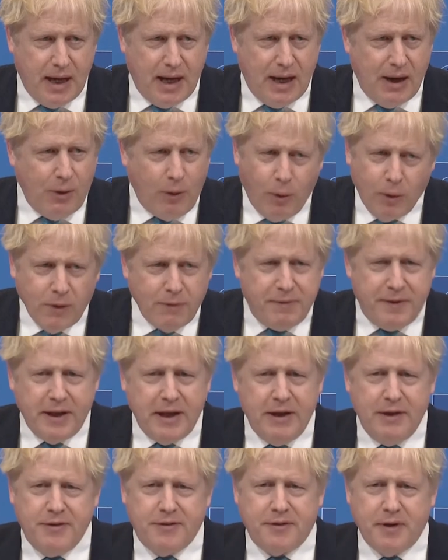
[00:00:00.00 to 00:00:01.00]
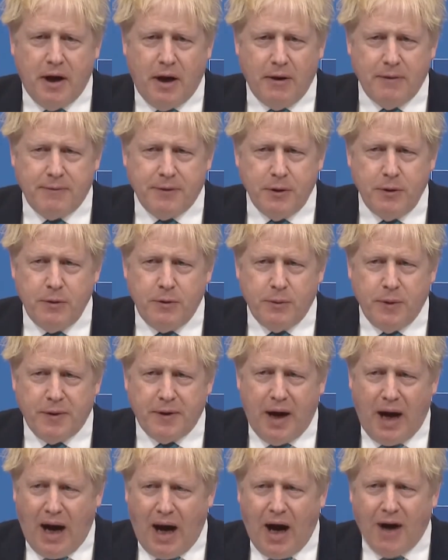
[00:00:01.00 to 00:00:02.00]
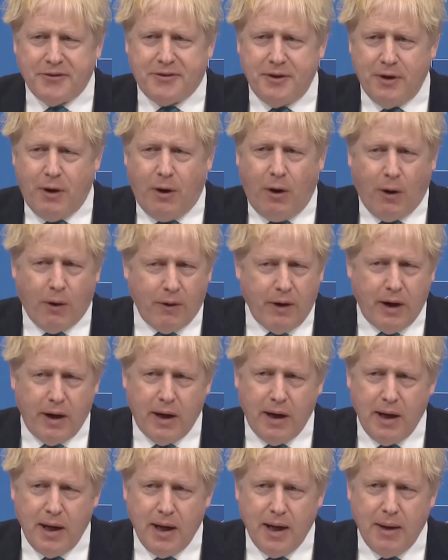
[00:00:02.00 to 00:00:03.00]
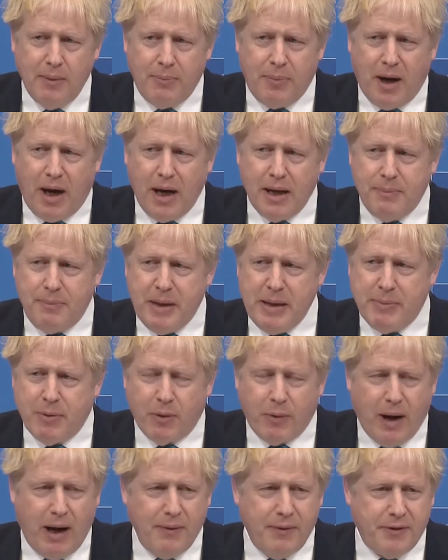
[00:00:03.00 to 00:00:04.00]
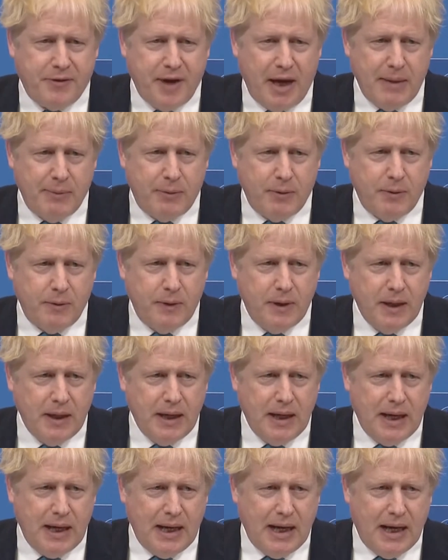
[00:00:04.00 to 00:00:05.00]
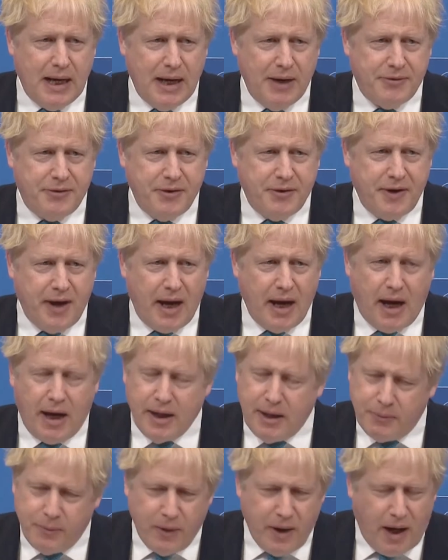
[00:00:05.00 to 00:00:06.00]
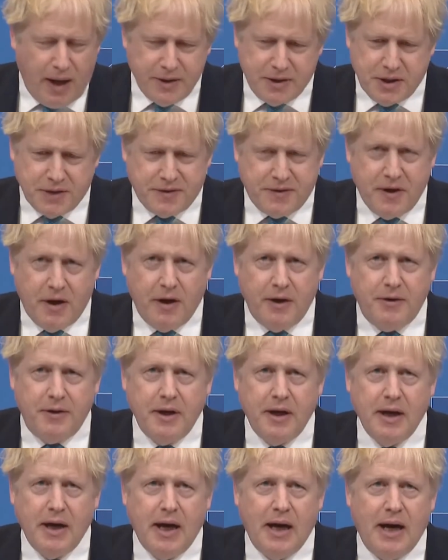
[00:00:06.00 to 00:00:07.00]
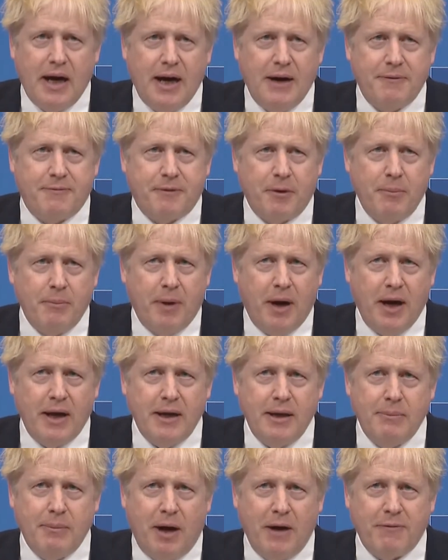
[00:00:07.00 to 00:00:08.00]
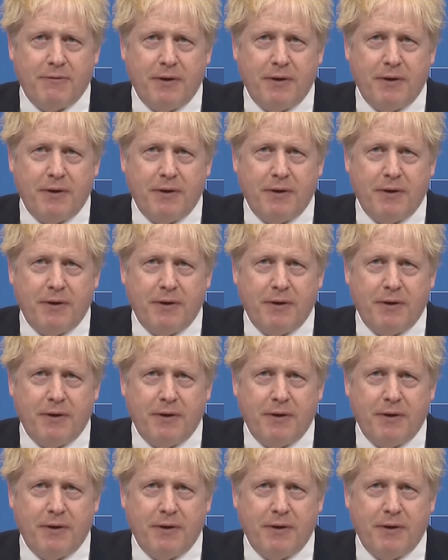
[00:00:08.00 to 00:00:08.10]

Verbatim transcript: Uh, all of these are viewed with utter horror by people around the table uh, today. I, I just heard uh, from my, my